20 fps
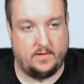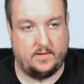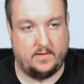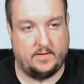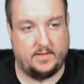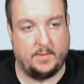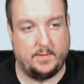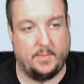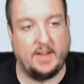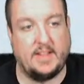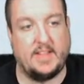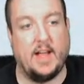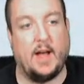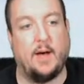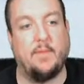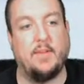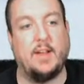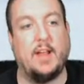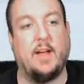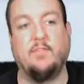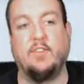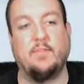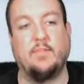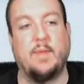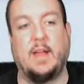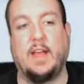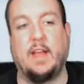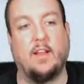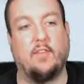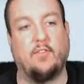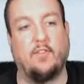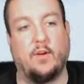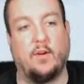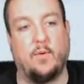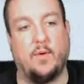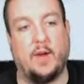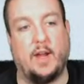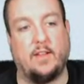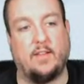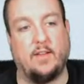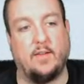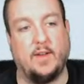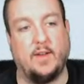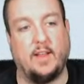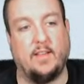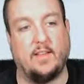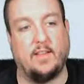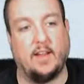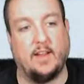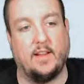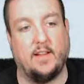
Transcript: Somebody tell me I'm just making this look way too easy.